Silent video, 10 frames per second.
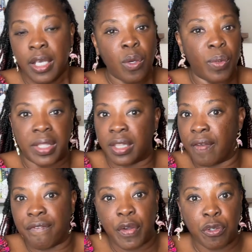Within the
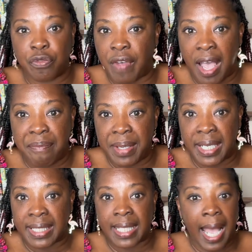first 5
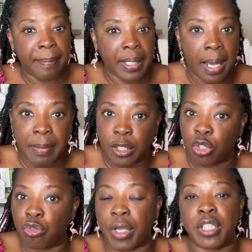minutes, I'm coming
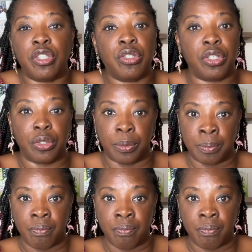straight to you.